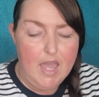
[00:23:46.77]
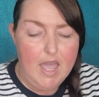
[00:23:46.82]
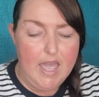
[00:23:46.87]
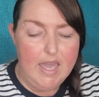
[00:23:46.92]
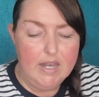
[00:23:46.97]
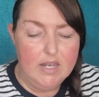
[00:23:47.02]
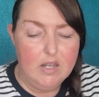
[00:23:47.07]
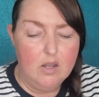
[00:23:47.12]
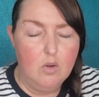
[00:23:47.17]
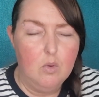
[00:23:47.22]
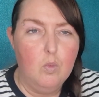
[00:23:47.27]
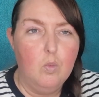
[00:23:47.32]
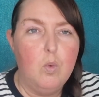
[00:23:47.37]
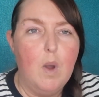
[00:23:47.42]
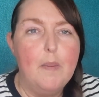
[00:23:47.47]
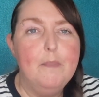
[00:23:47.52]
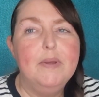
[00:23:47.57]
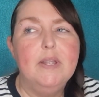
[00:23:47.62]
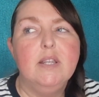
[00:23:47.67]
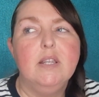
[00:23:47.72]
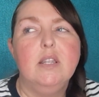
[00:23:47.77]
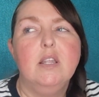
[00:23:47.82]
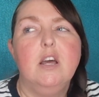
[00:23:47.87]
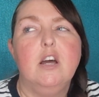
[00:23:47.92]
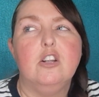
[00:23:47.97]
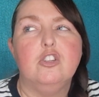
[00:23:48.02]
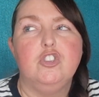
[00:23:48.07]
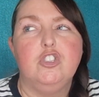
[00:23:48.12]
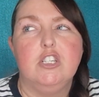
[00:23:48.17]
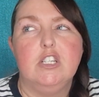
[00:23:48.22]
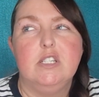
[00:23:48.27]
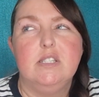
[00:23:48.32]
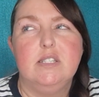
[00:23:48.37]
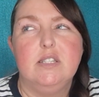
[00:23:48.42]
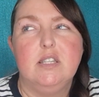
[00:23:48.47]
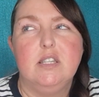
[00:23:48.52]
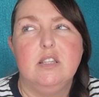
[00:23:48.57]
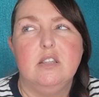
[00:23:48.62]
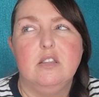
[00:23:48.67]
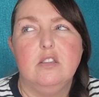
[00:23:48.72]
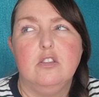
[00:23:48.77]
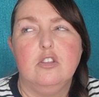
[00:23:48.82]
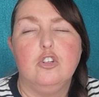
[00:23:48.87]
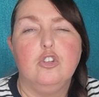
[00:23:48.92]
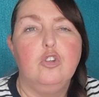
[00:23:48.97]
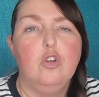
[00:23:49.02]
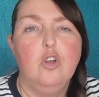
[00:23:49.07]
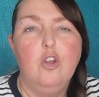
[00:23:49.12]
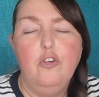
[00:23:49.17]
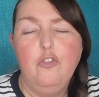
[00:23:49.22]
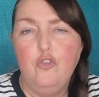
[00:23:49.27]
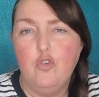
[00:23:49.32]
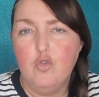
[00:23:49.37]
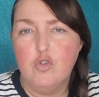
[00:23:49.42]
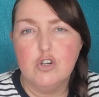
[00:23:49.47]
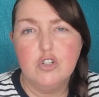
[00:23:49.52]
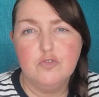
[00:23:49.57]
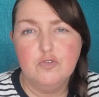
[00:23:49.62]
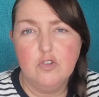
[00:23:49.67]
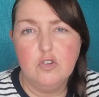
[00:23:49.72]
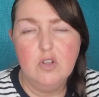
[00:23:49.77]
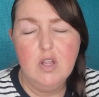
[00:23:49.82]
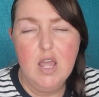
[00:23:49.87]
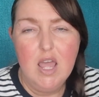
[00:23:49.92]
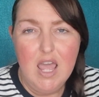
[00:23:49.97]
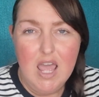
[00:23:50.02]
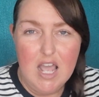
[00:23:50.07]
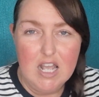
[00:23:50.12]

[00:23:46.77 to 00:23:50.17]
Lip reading: And women are just, they're too forceful,